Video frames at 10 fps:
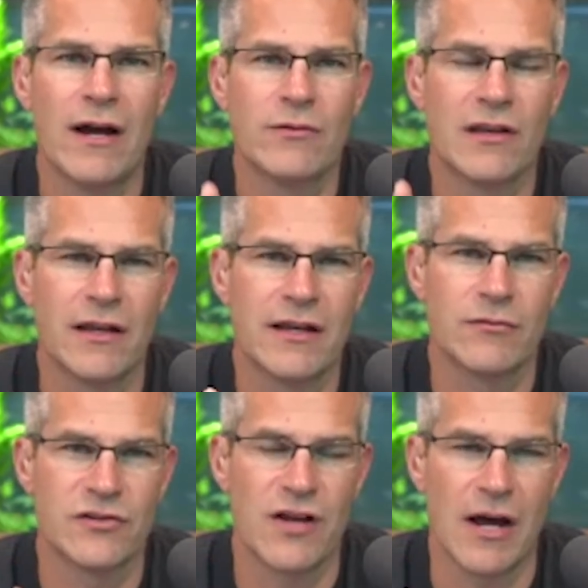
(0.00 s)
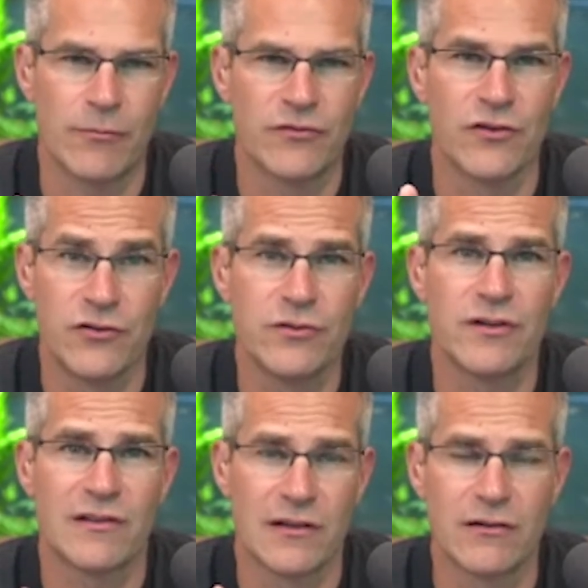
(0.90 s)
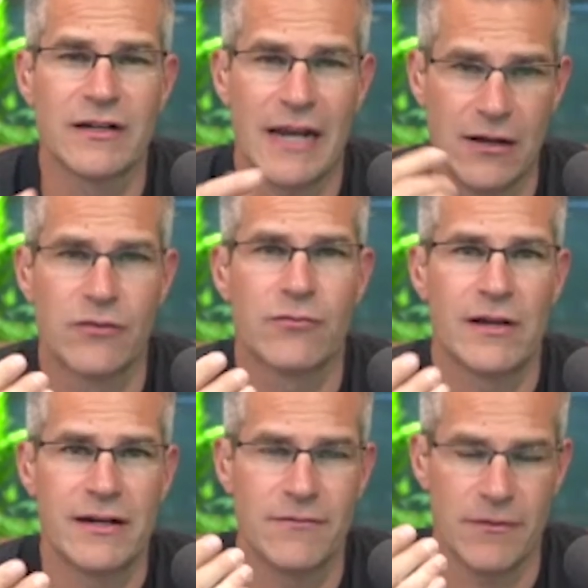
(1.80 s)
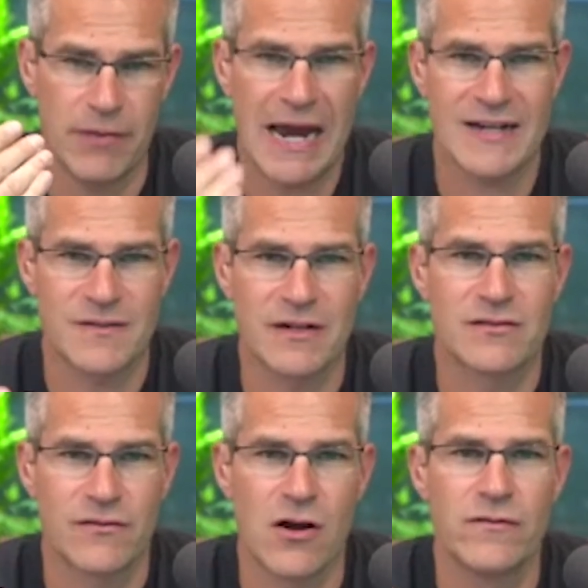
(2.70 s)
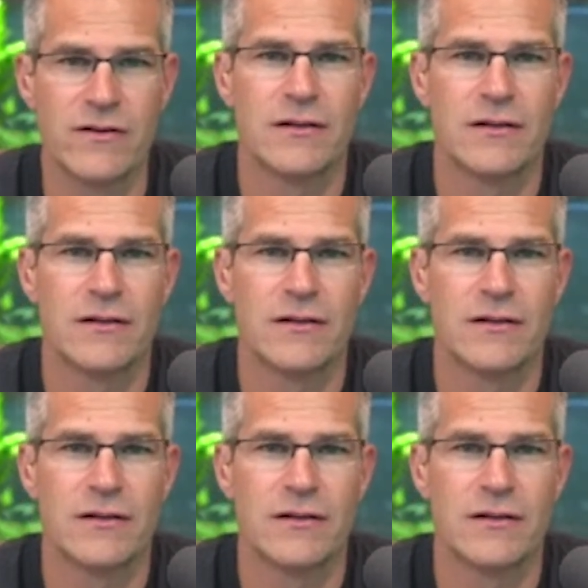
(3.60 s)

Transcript: would the labor stop? Was it due to literally the health-related aspects of COVID?